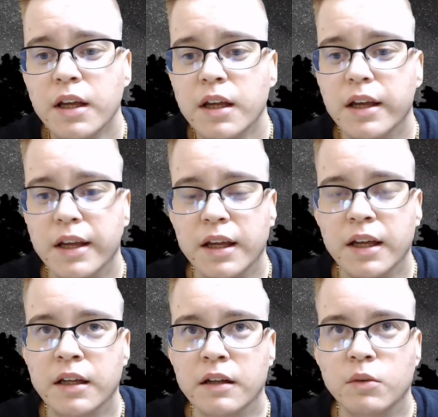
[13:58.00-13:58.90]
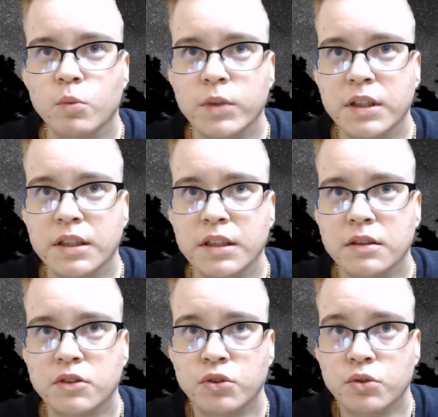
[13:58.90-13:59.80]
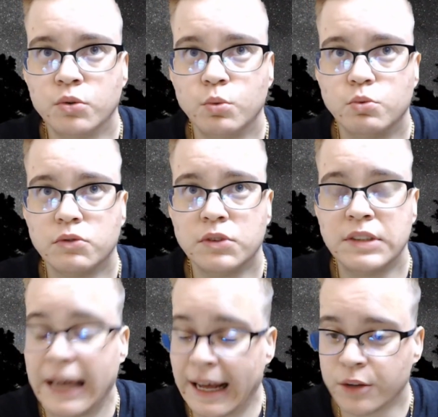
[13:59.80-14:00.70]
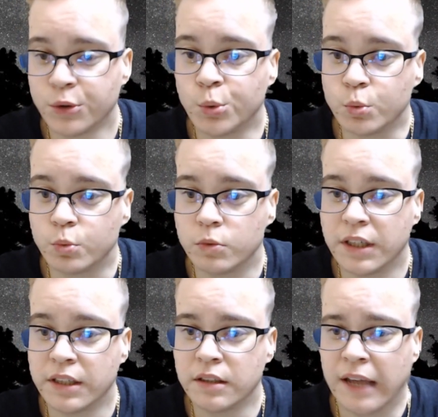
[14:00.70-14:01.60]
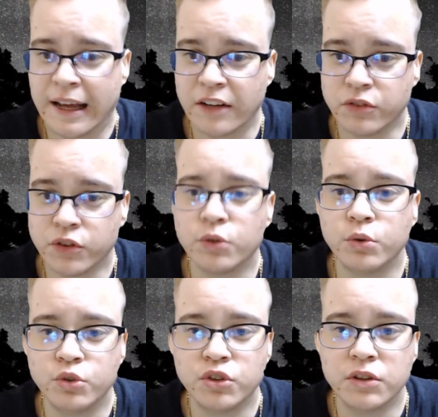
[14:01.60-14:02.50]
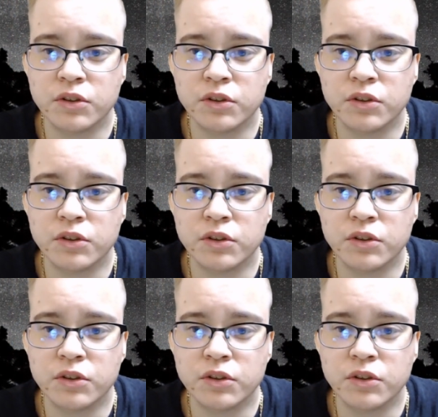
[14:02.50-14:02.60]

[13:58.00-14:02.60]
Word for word: And we need to tackle and have solutions to